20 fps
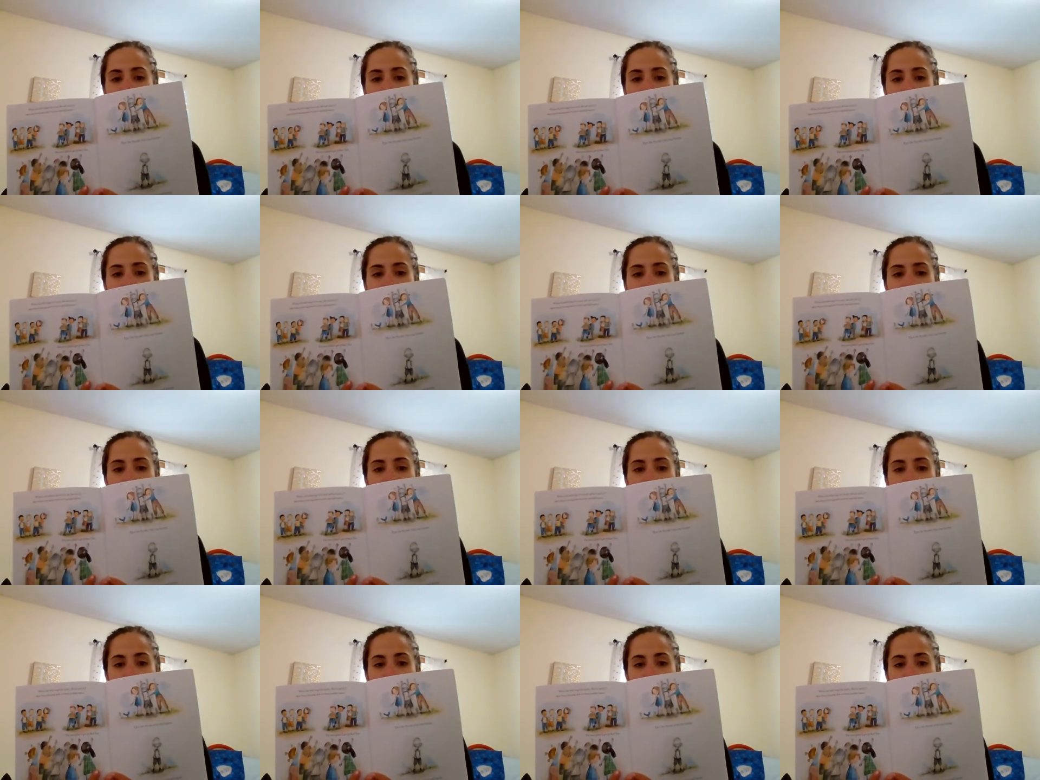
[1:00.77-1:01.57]

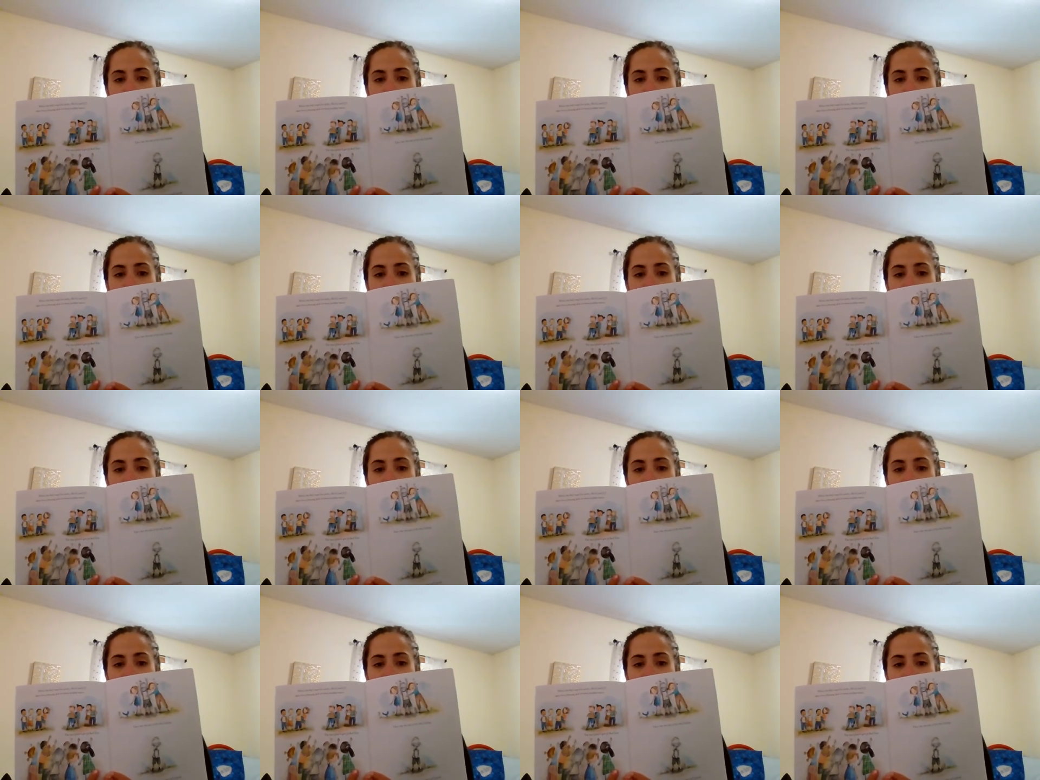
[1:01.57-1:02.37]

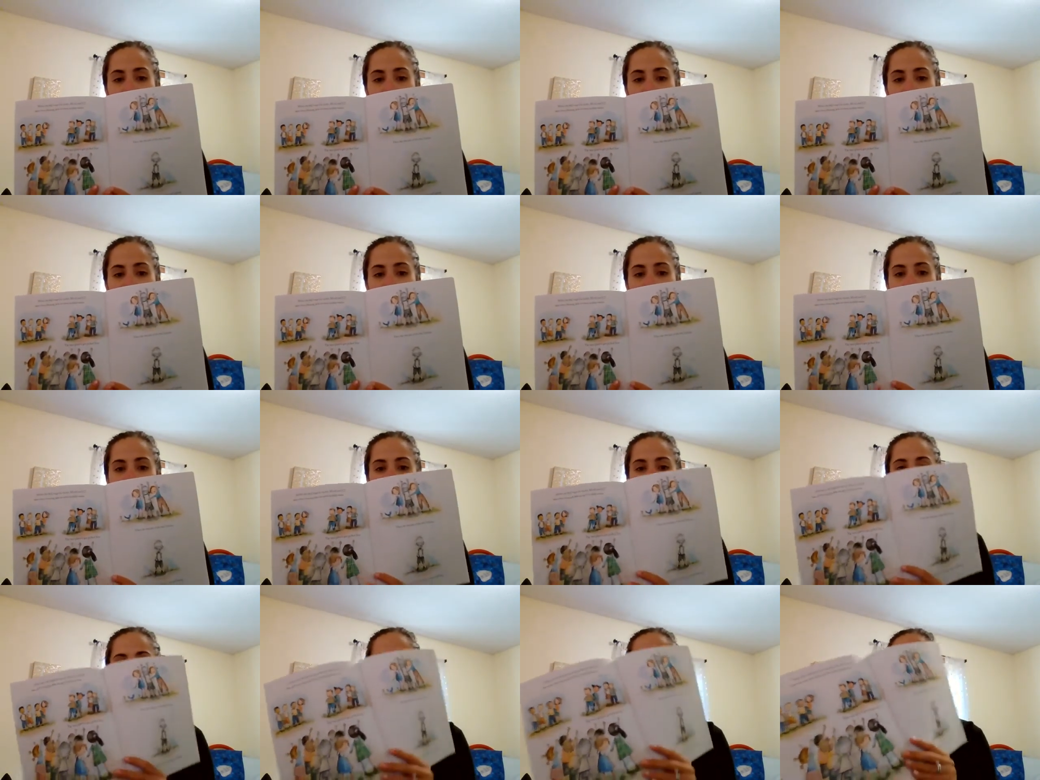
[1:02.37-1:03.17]

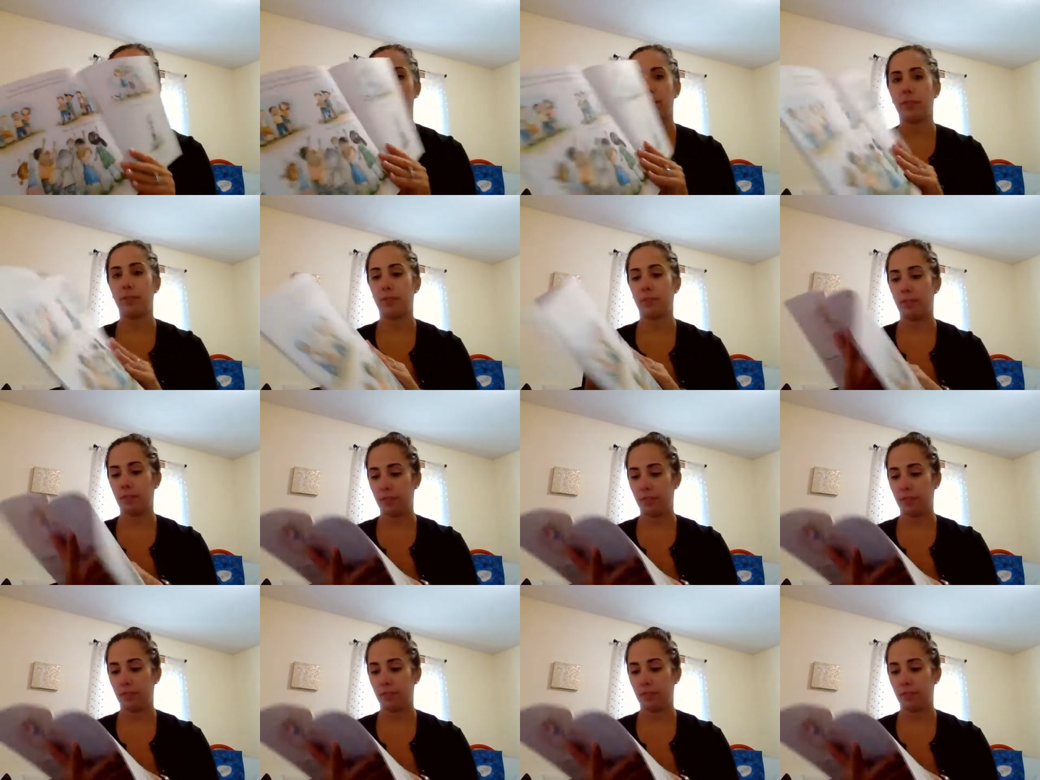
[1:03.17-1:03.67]
Nothing is said.